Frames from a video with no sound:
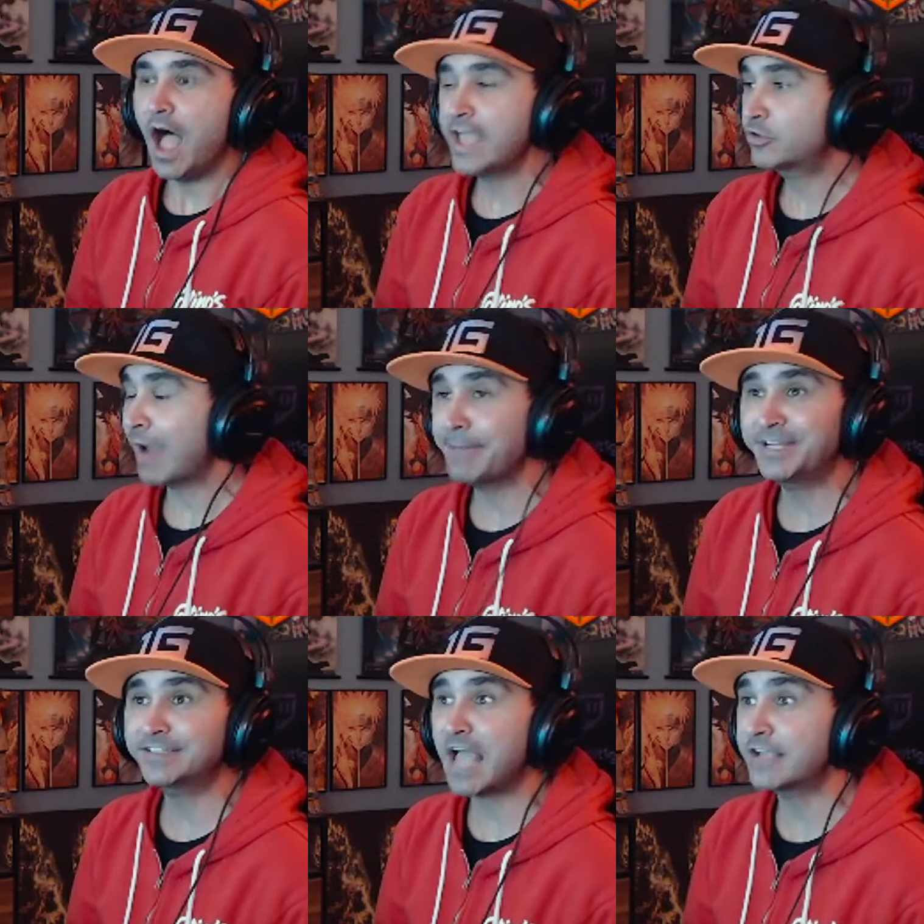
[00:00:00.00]
I
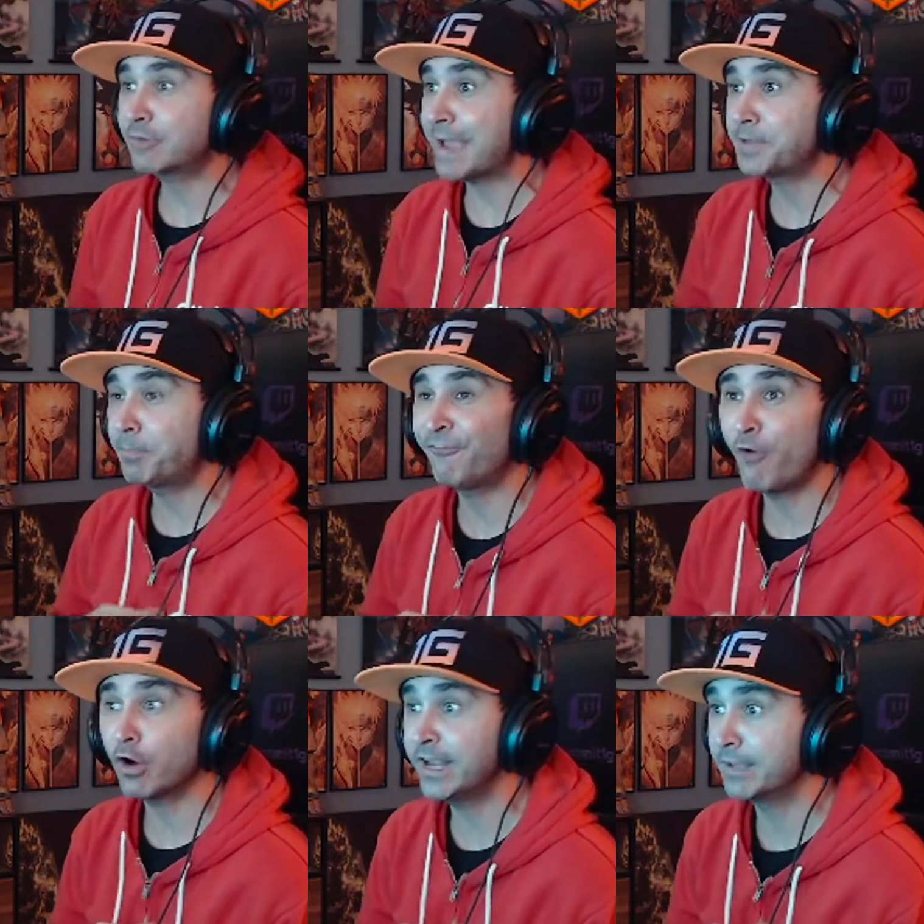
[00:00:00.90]
grabbed it. I grabbed it
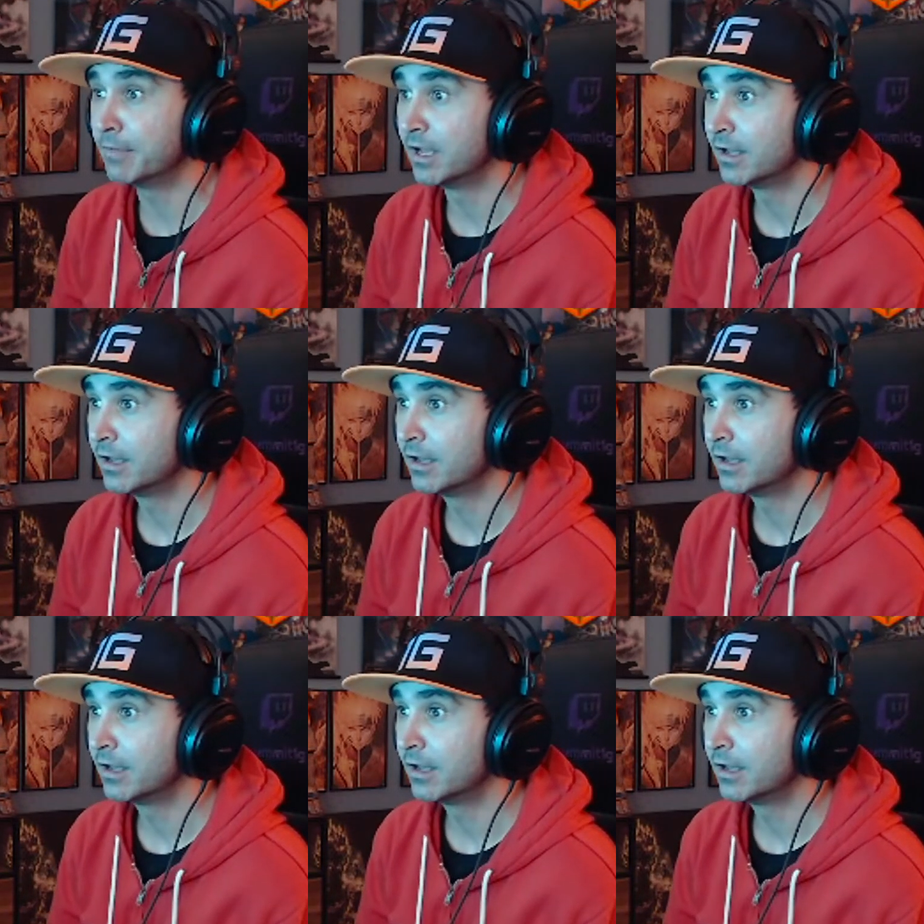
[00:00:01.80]
before him.